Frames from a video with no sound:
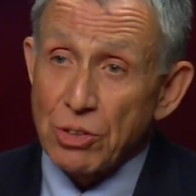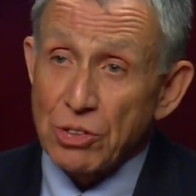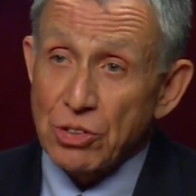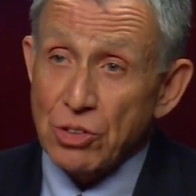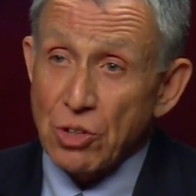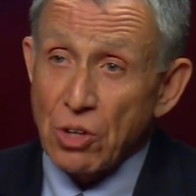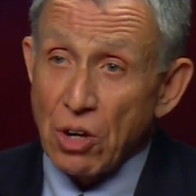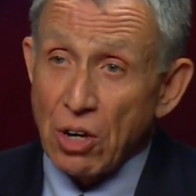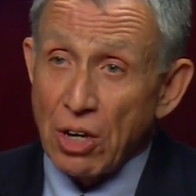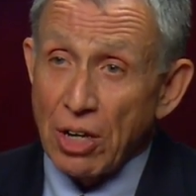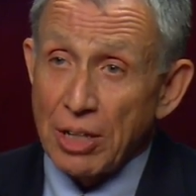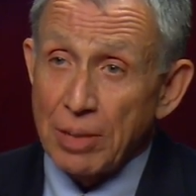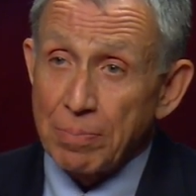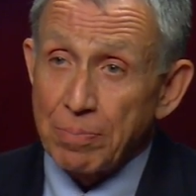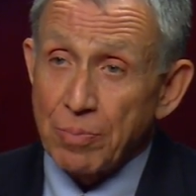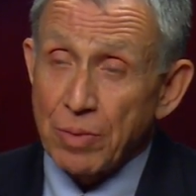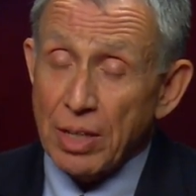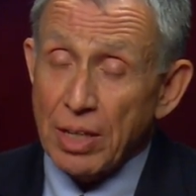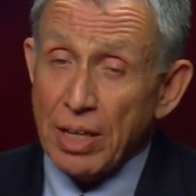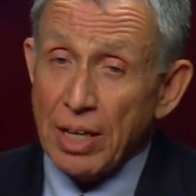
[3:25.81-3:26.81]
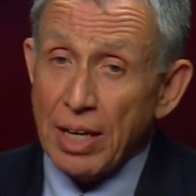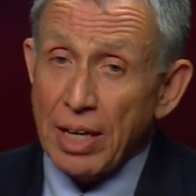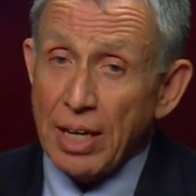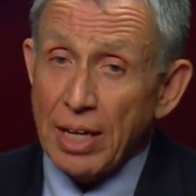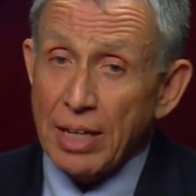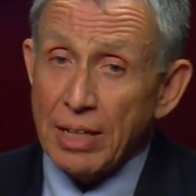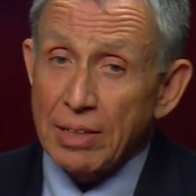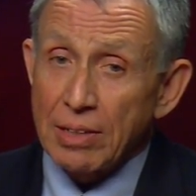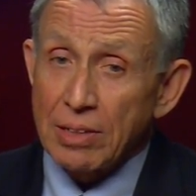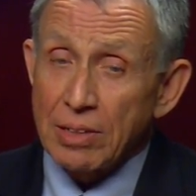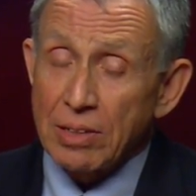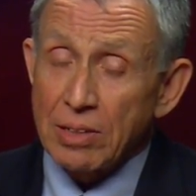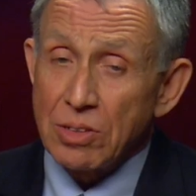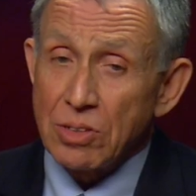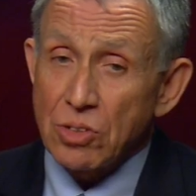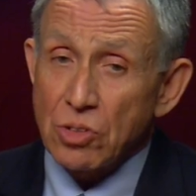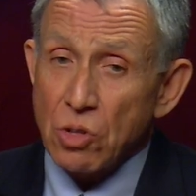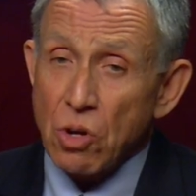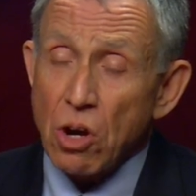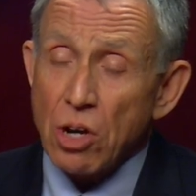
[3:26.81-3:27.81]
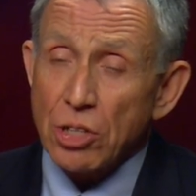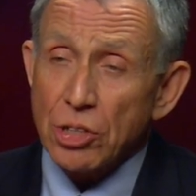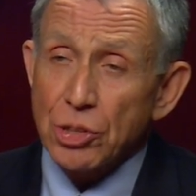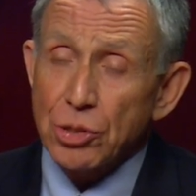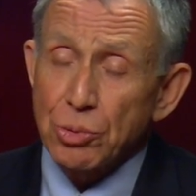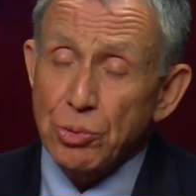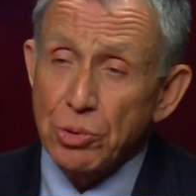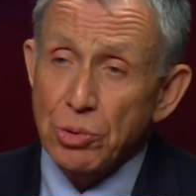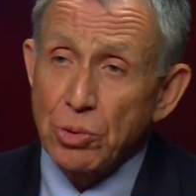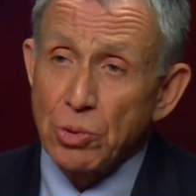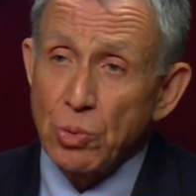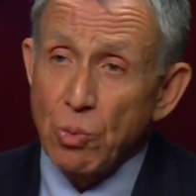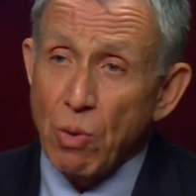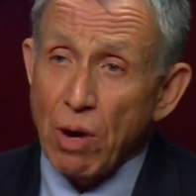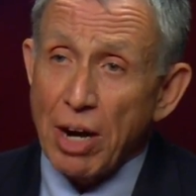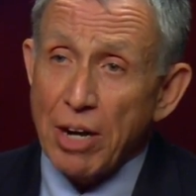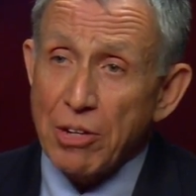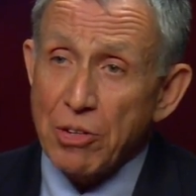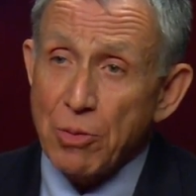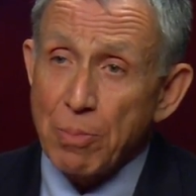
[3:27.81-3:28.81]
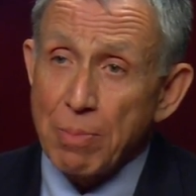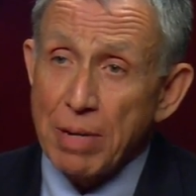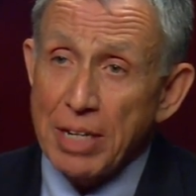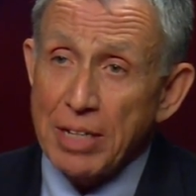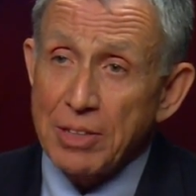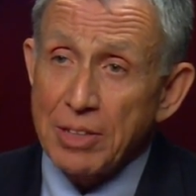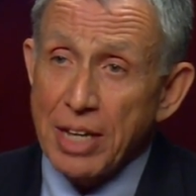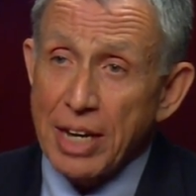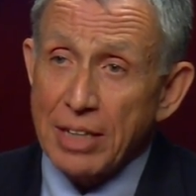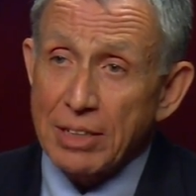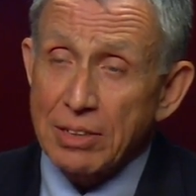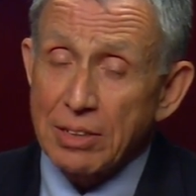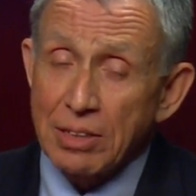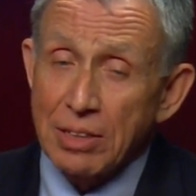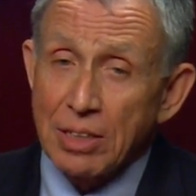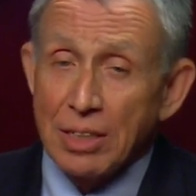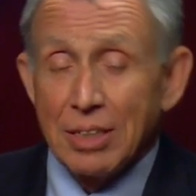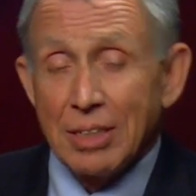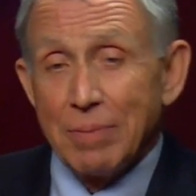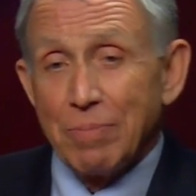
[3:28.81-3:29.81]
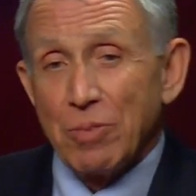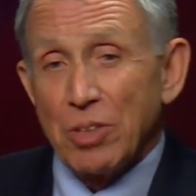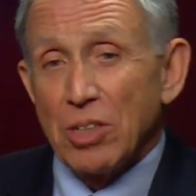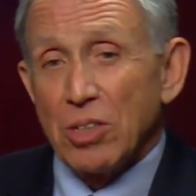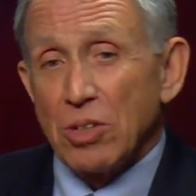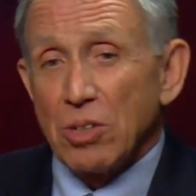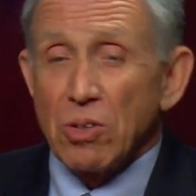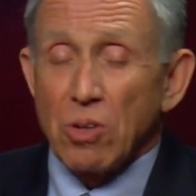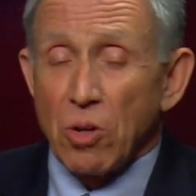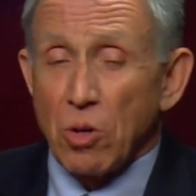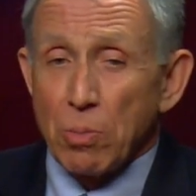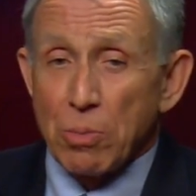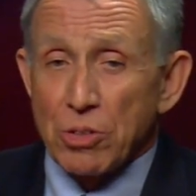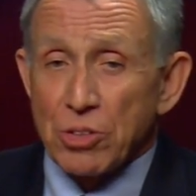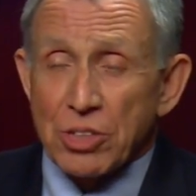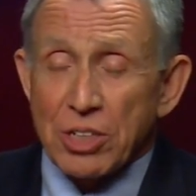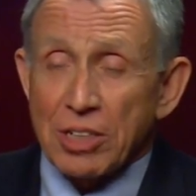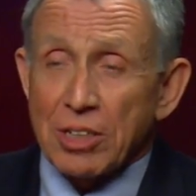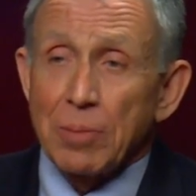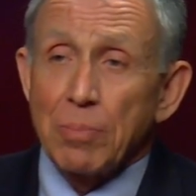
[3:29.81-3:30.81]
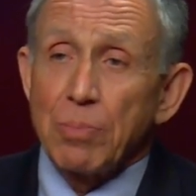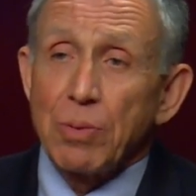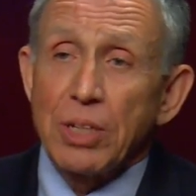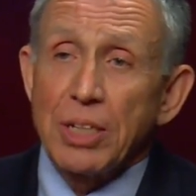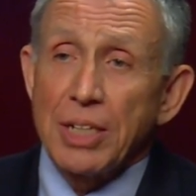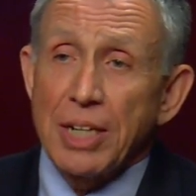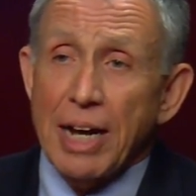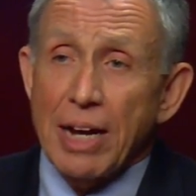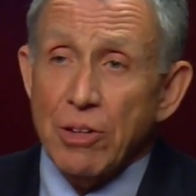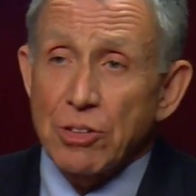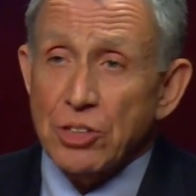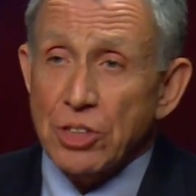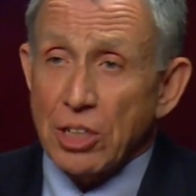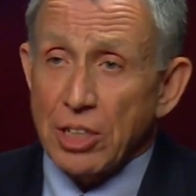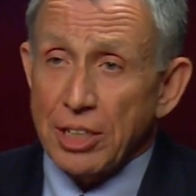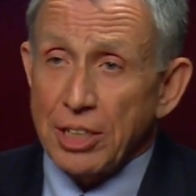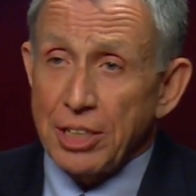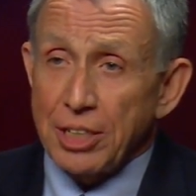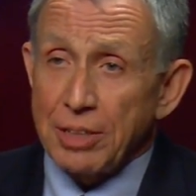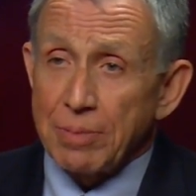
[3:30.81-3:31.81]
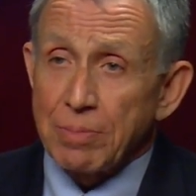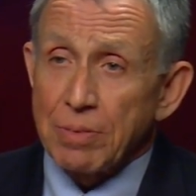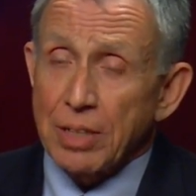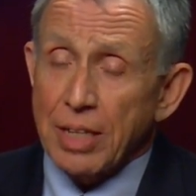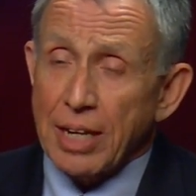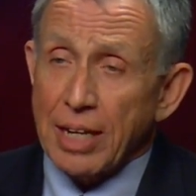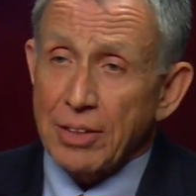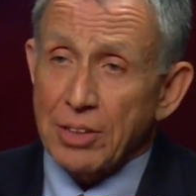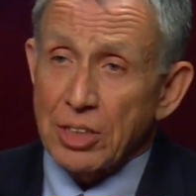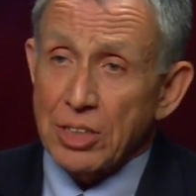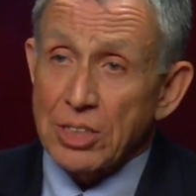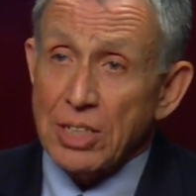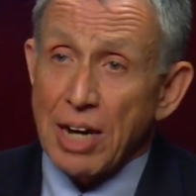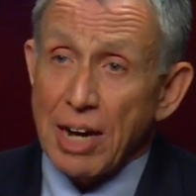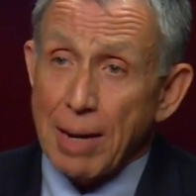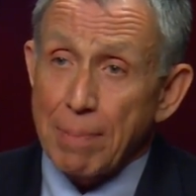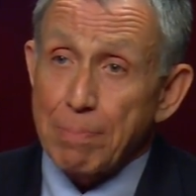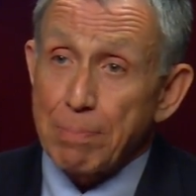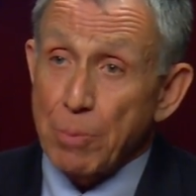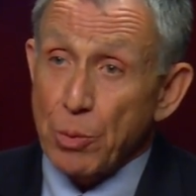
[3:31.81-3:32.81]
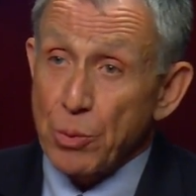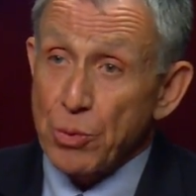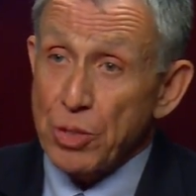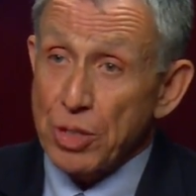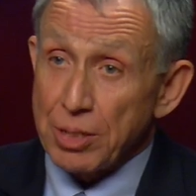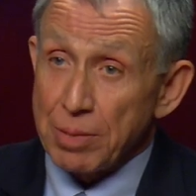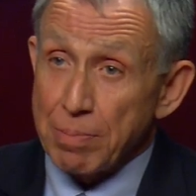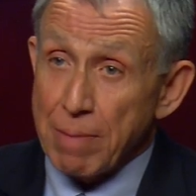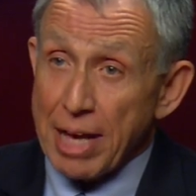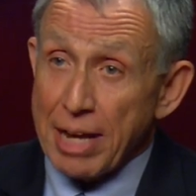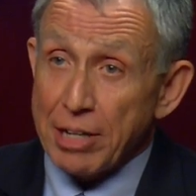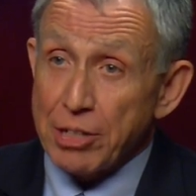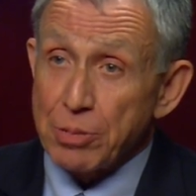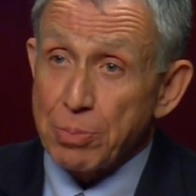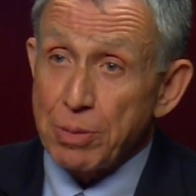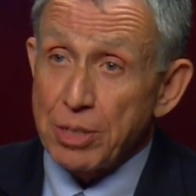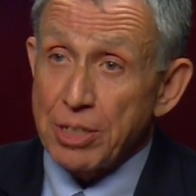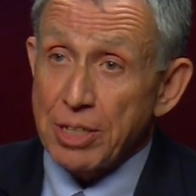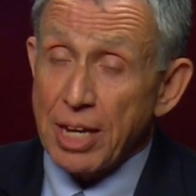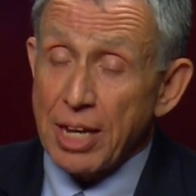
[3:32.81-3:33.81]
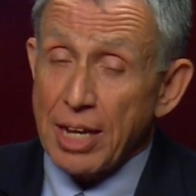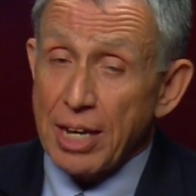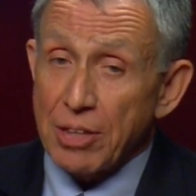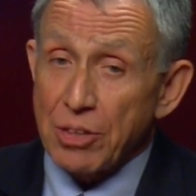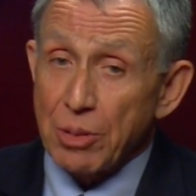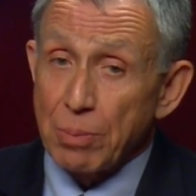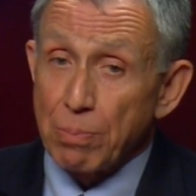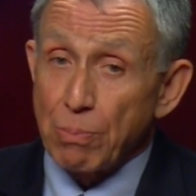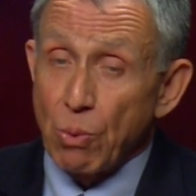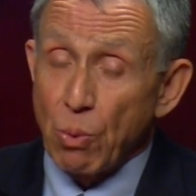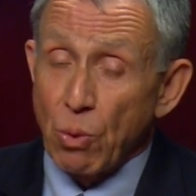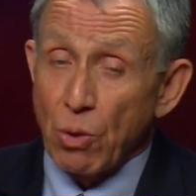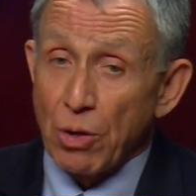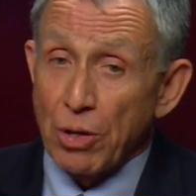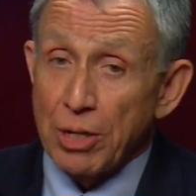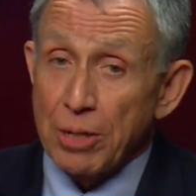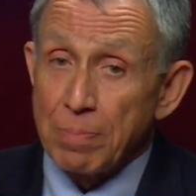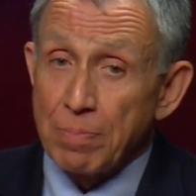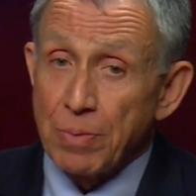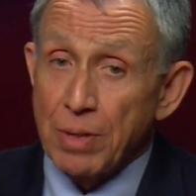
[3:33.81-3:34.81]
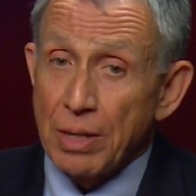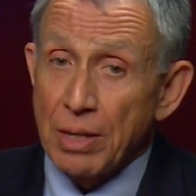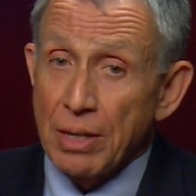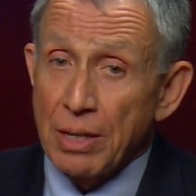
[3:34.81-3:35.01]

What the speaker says: was gone. And talk us through why you made that almost a complete house cleaning at the top, both in management and the board.